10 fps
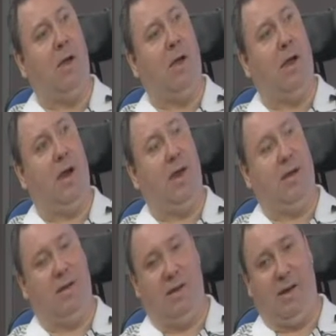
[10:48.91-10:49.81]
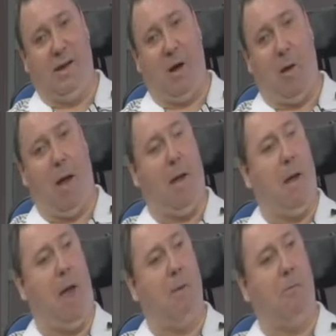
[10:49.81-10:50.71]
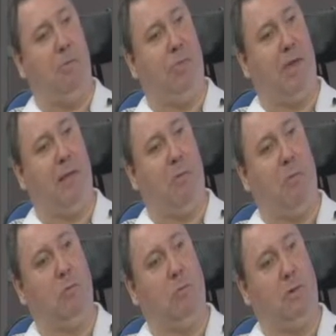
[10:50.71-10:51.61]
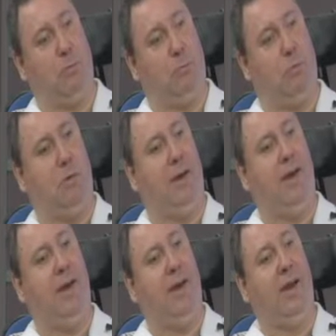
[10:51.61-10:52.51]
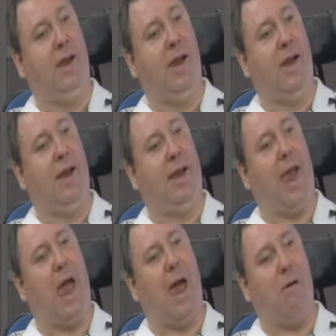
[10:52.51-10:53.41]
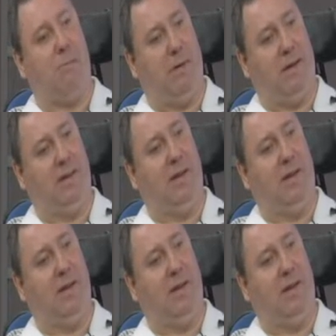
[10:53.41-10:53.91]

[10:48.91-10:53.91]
And, I would think those are pretty common.